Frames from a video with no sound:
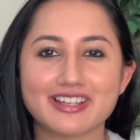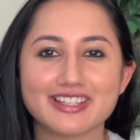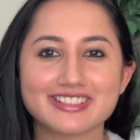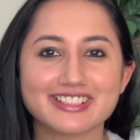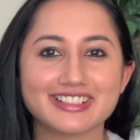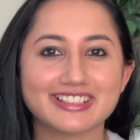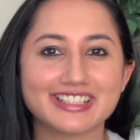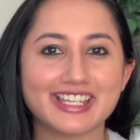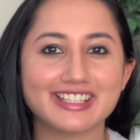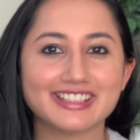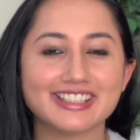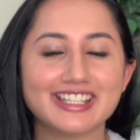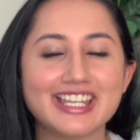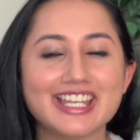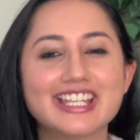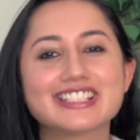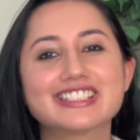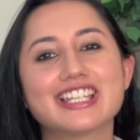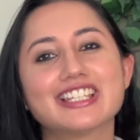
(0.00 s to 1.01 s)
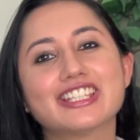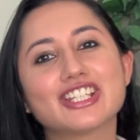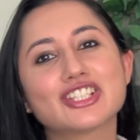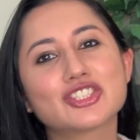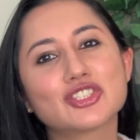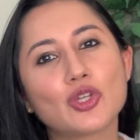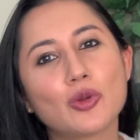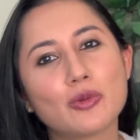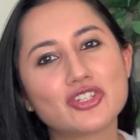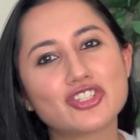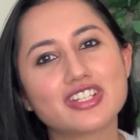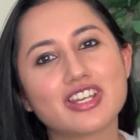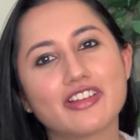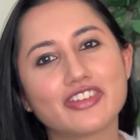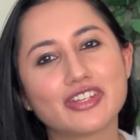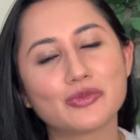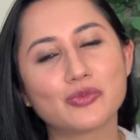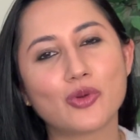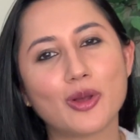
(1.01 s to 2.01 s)
Until then, sending so much
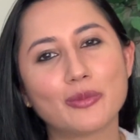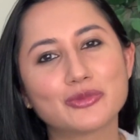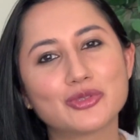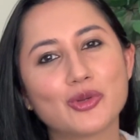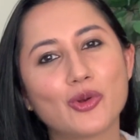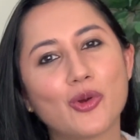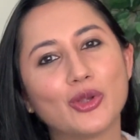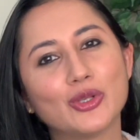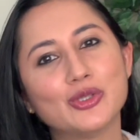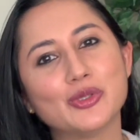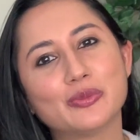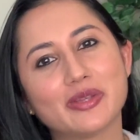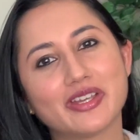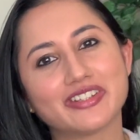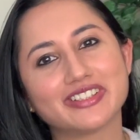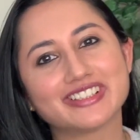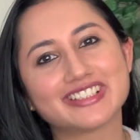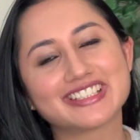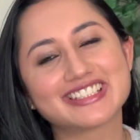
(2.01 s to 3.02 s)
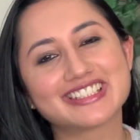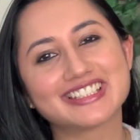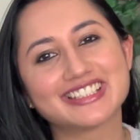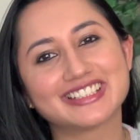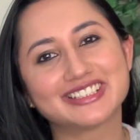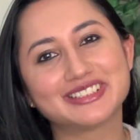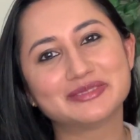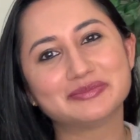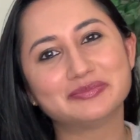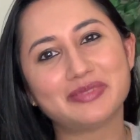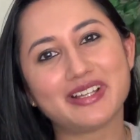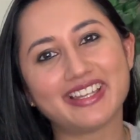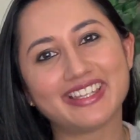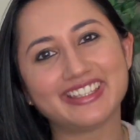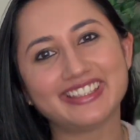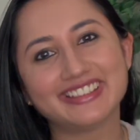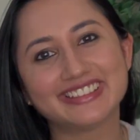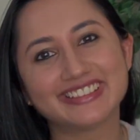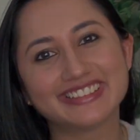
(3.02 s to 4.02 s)
love and warmth to all you parents.
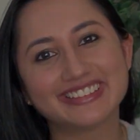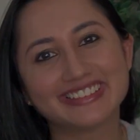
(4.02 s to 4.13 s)
Bye.